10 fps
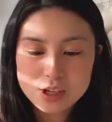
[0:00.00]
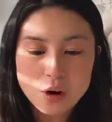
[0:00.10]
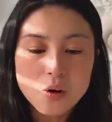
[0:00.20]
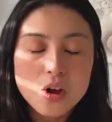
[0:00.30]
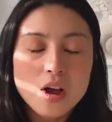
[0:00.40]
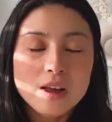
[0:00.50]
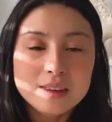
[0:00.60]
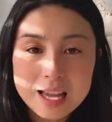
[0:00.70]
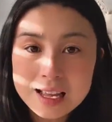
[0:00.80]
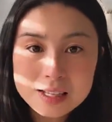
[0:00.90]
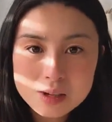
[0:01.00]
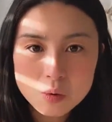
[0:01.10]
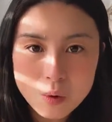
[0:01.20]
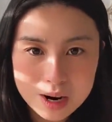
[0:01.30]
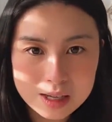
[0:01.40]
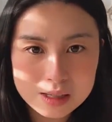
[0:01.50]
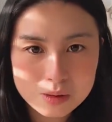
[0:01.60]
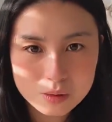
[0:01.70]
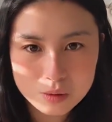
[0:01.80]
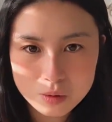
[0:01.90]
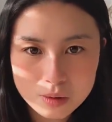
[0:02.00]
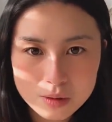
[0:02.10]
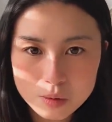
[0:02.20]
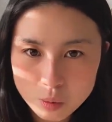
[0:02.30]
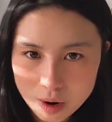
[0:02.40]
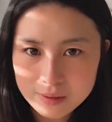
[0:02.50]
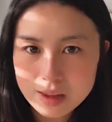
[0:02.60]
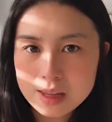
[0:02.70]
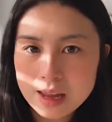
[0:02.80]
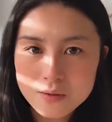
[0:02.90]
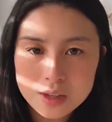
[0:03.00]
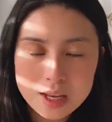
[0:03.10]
So that's what the